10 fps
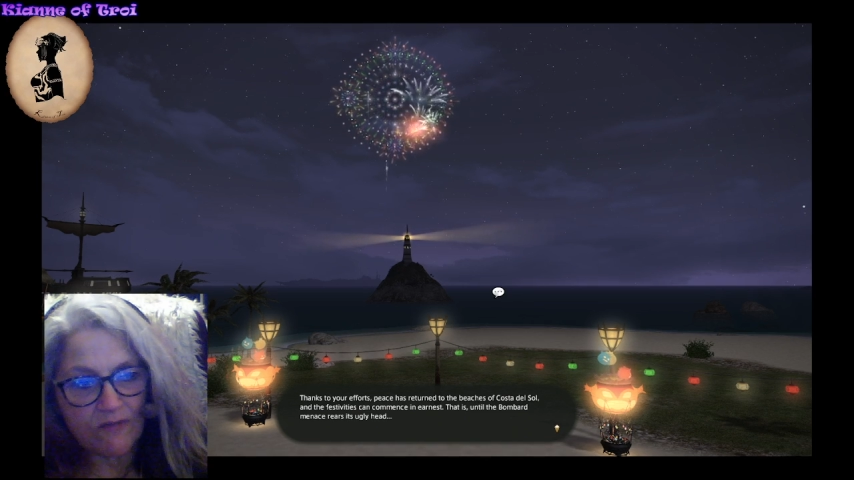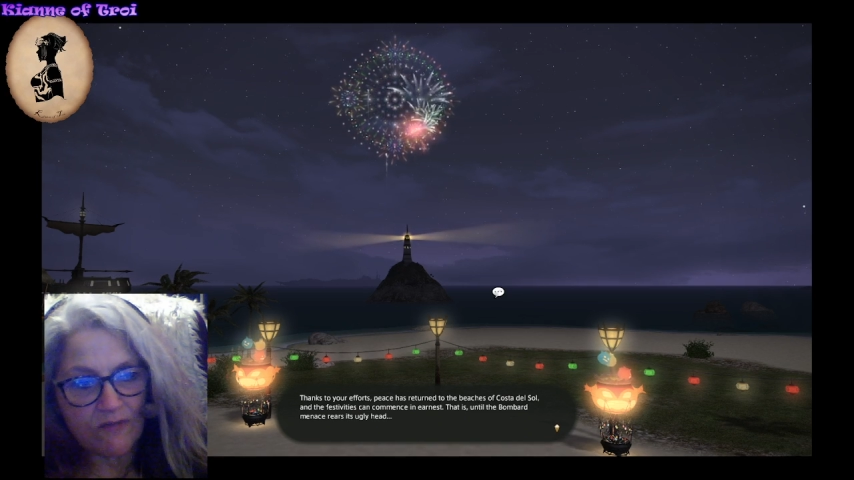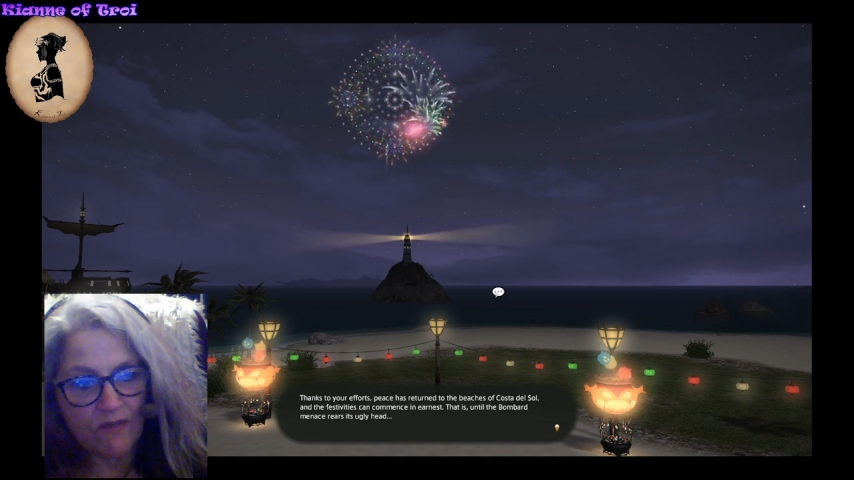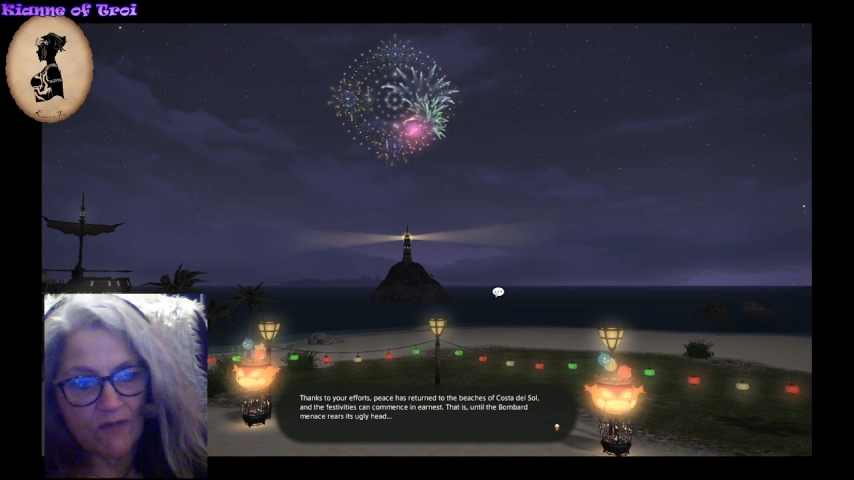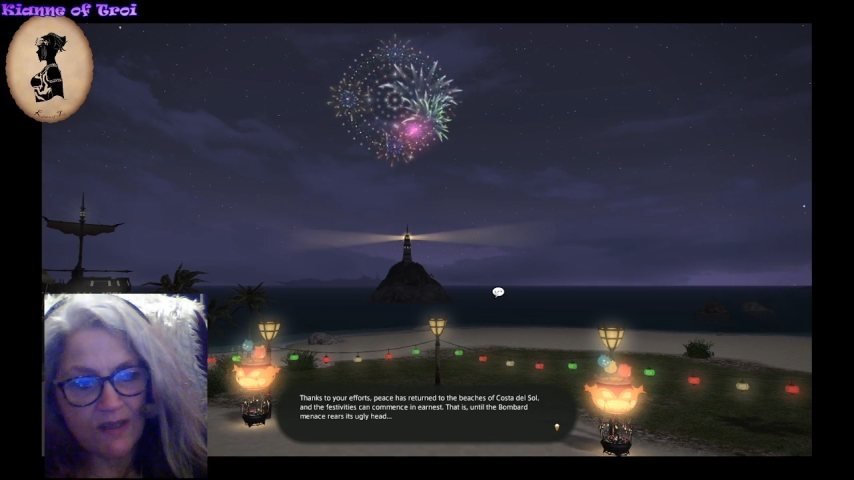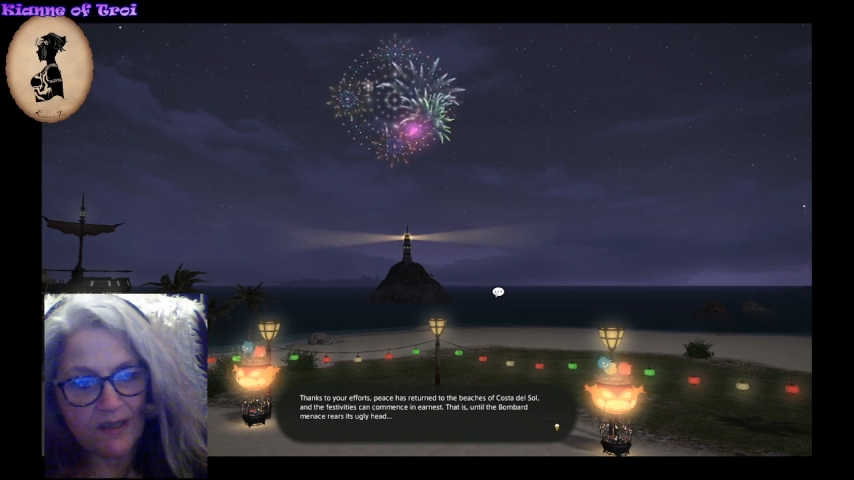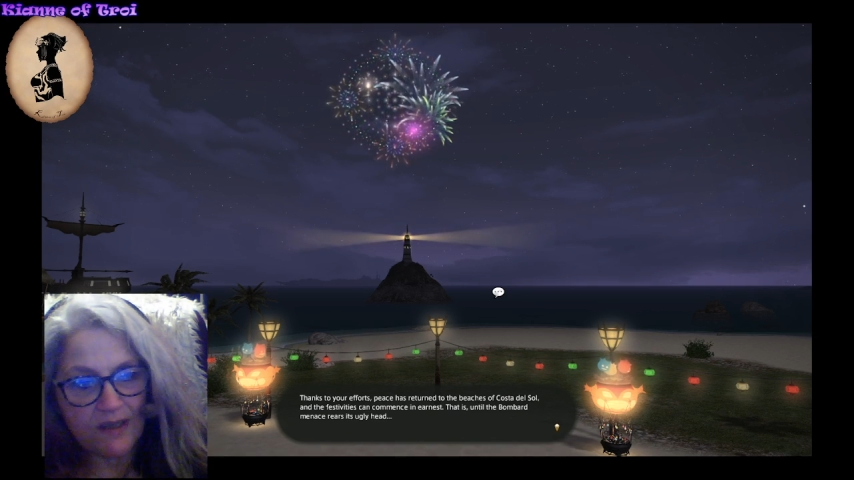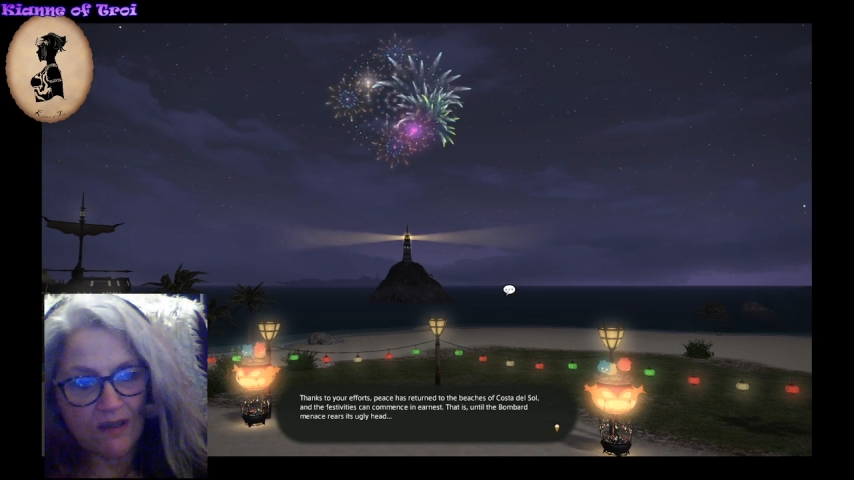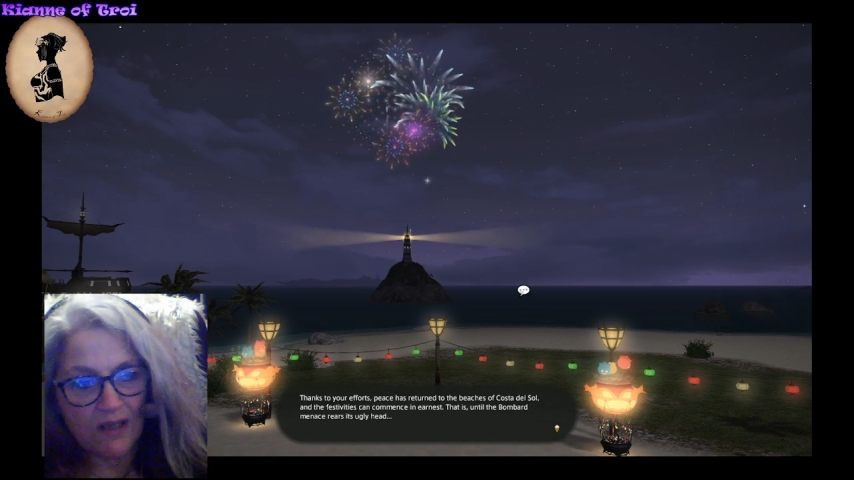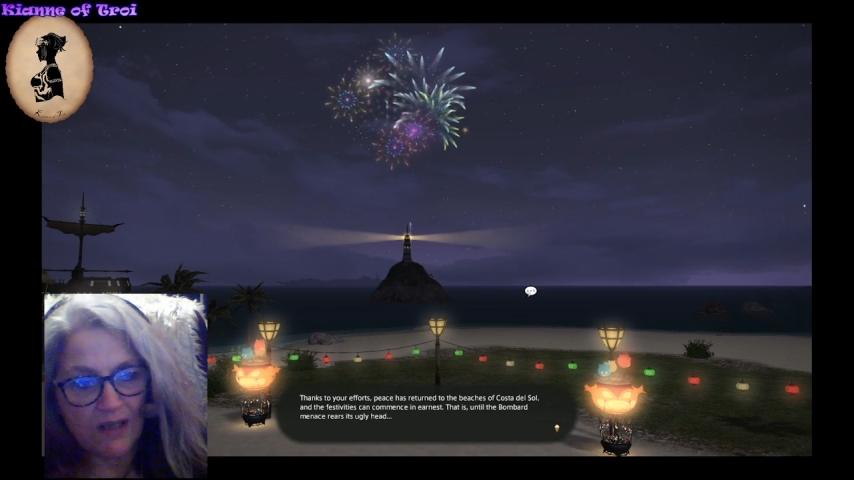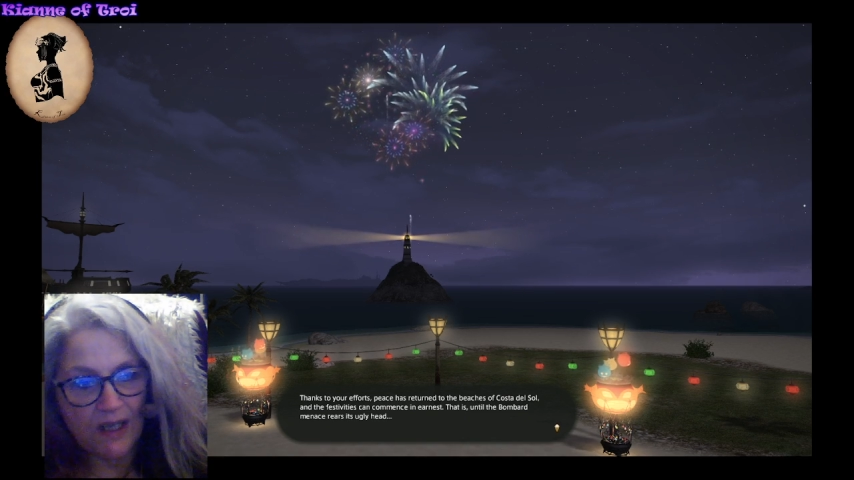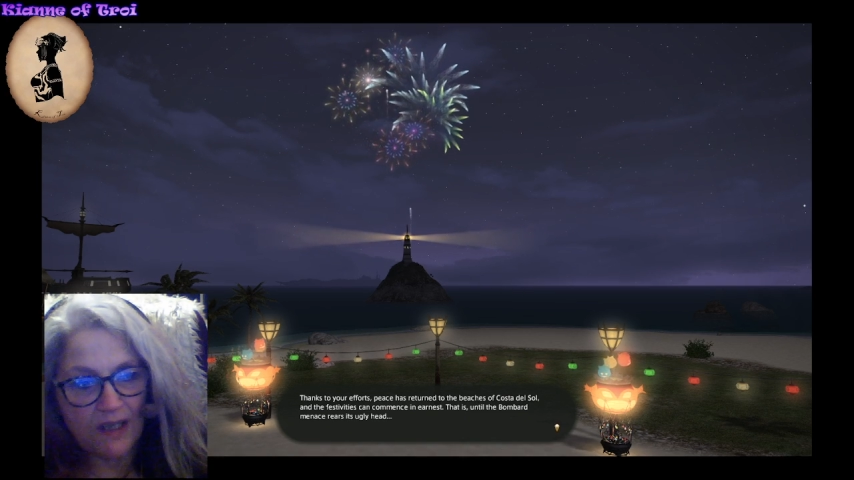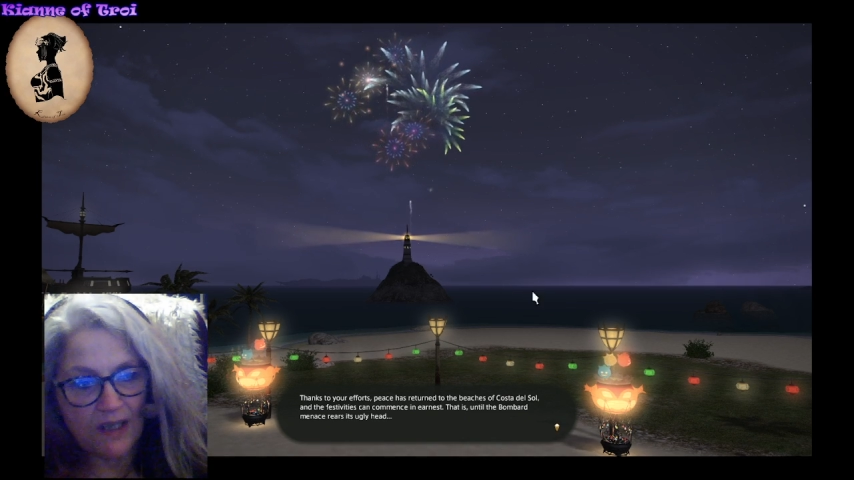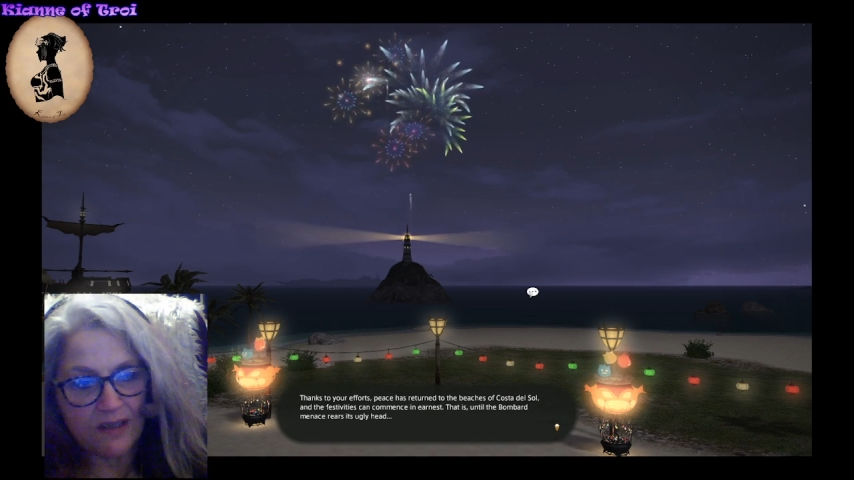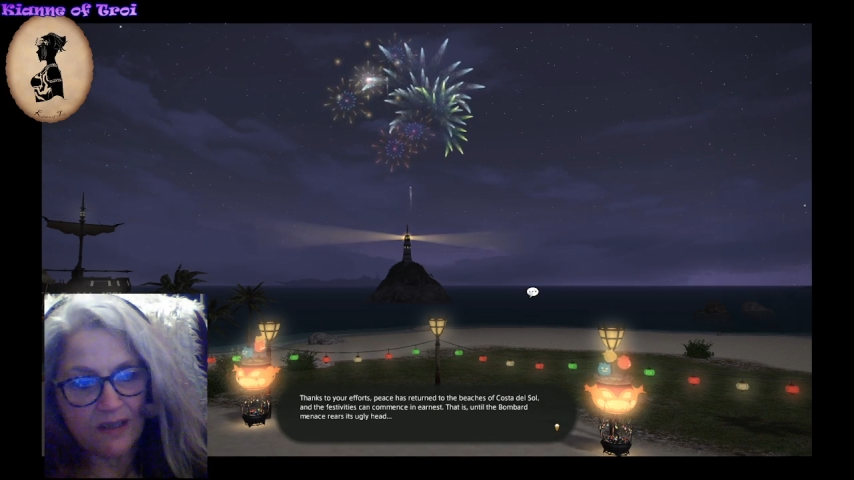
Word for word: rears its ugly head.